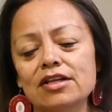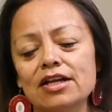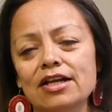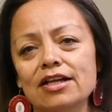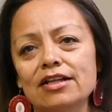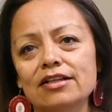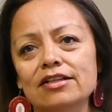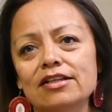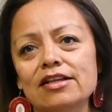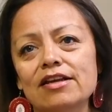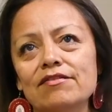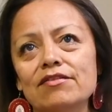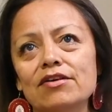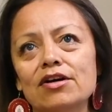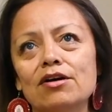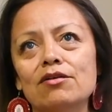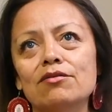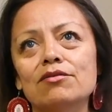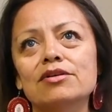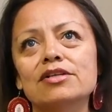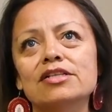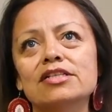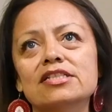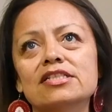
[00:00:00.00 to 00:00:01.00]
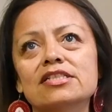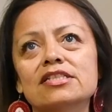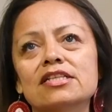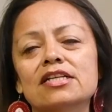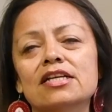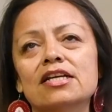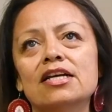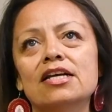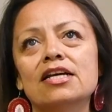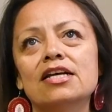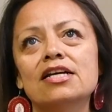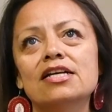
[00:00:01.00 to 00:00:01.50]
and they've always
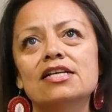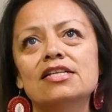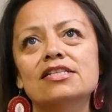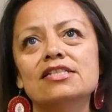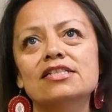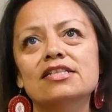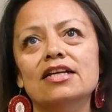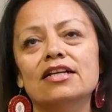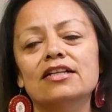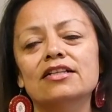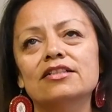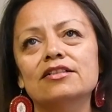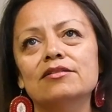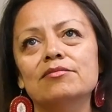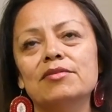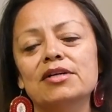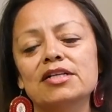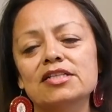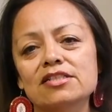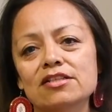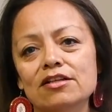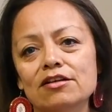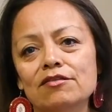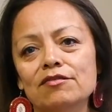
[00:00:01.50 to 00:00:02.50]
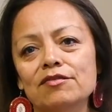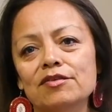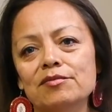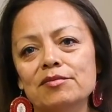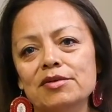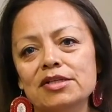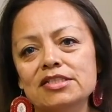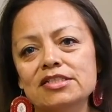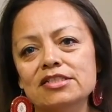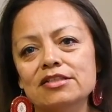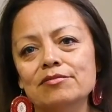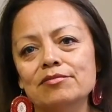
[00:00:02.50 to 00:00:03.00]
said to myself and my
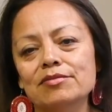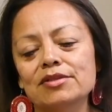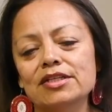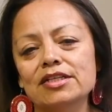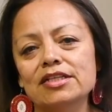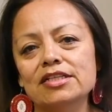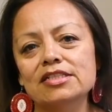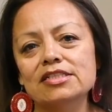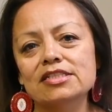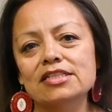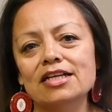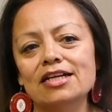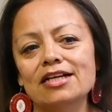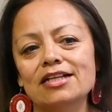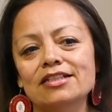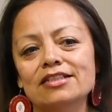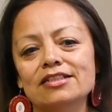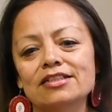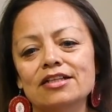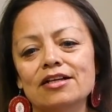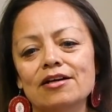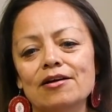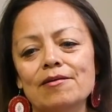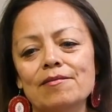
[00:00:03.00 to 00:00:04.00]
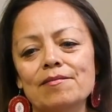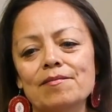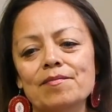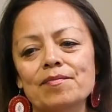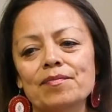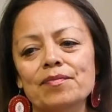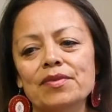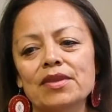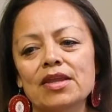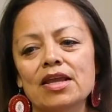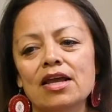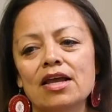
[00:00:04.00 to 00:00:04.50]
siblings that
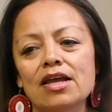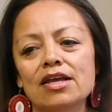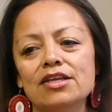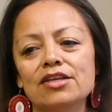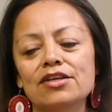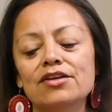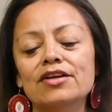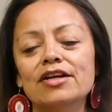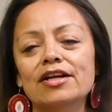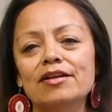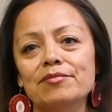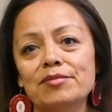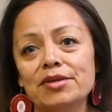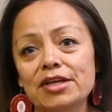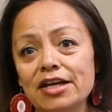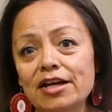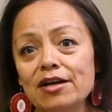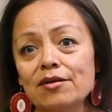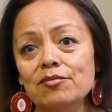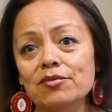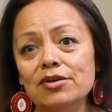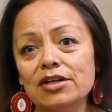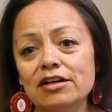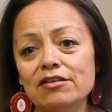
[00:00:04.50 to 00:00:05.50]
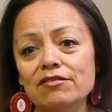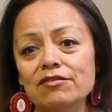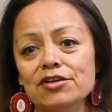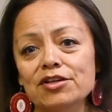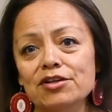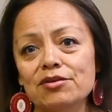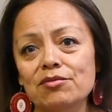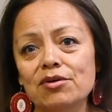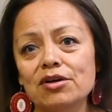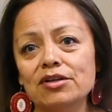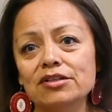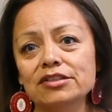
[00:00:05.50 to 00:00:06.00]
you can become whatever
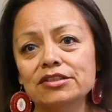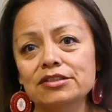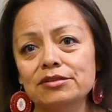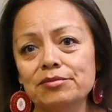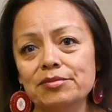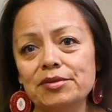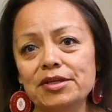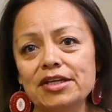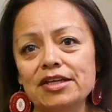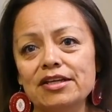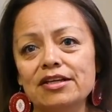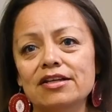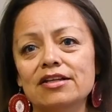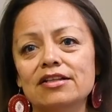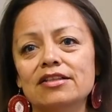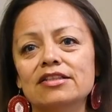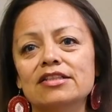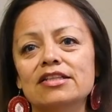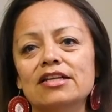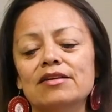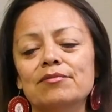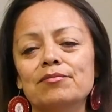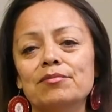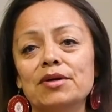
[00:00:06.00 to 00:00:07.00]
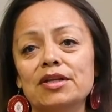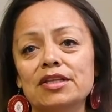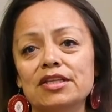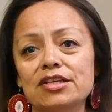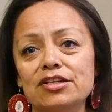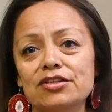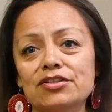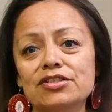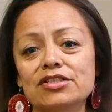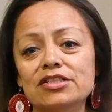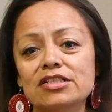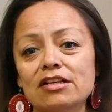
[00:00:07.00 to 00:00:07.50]
you want to be, but you
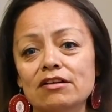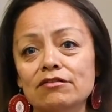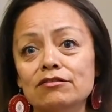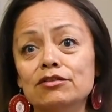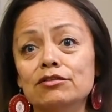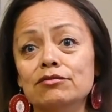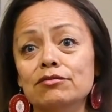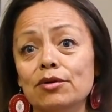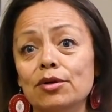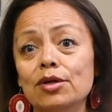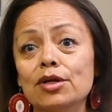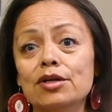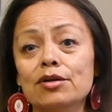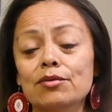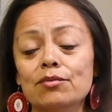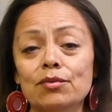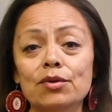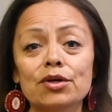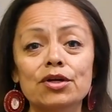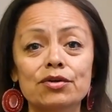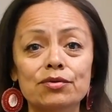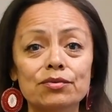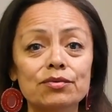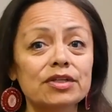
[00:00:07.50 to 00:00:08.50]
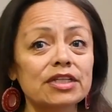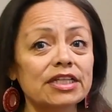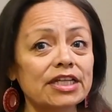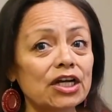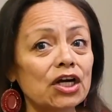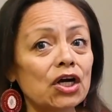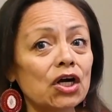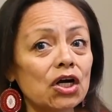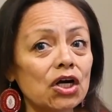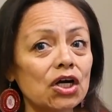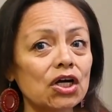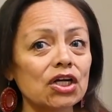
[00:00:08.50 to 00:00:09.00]
just have to work really
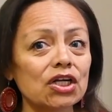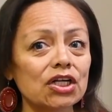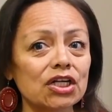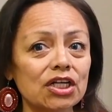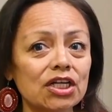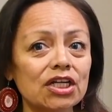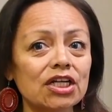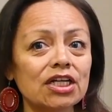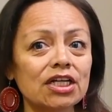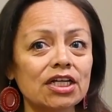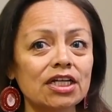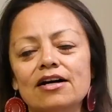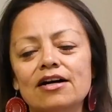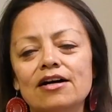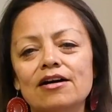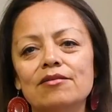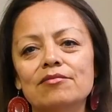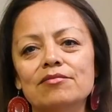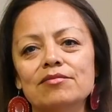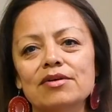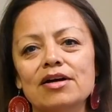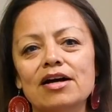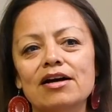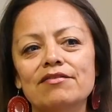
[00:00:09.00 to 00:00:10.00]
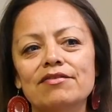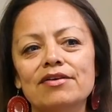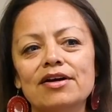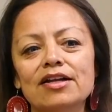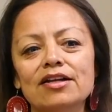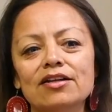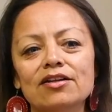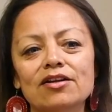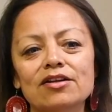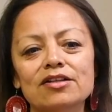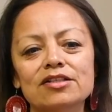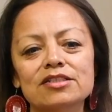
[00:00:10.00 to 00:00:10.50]
hard. I've had a
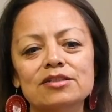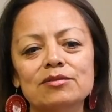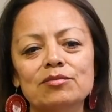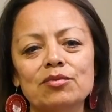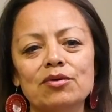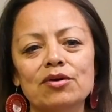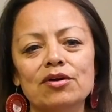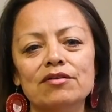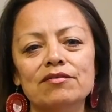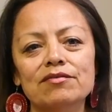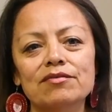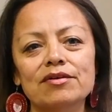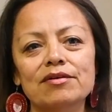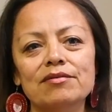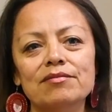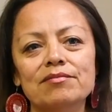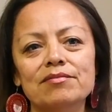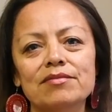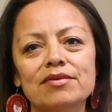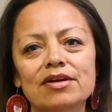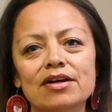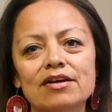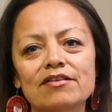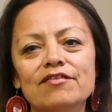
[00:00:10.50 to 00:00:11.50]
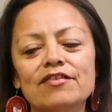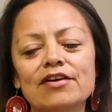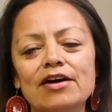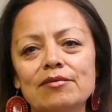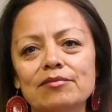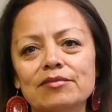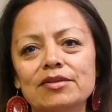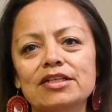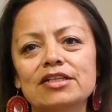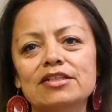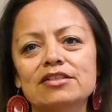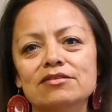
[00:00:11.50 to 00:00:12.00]
lot of support from
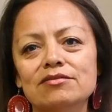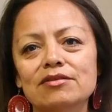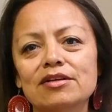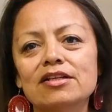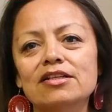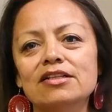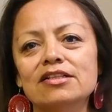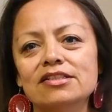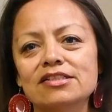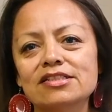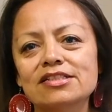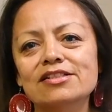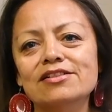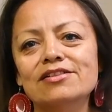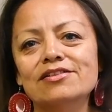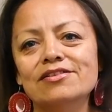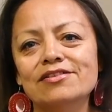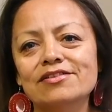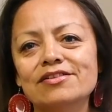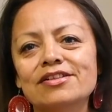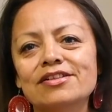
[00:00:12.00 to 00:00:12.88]
family as well. So